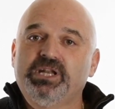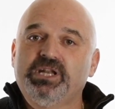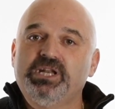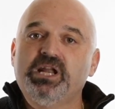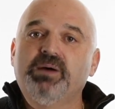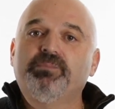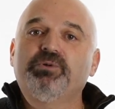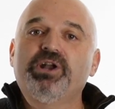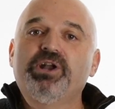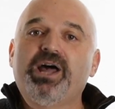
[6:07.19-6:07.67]

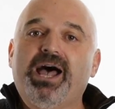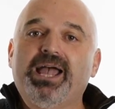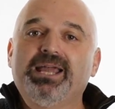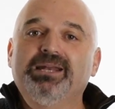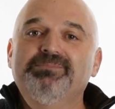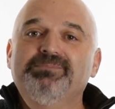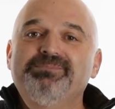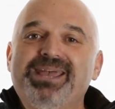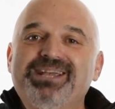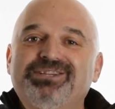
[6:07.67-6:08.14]
Number
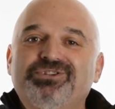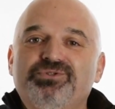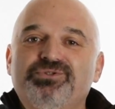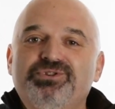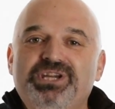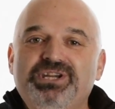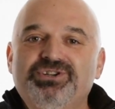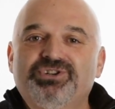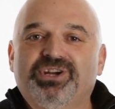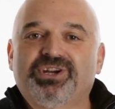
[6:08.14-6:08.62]
9, make
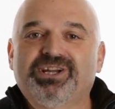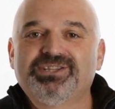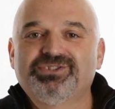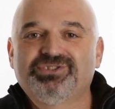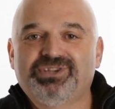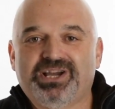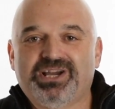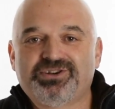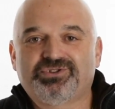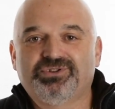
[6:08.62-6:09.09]
strategic
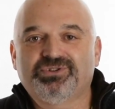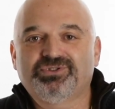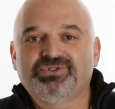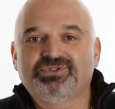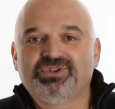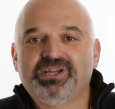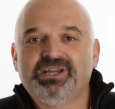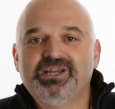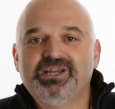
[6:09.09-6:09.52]
concessions.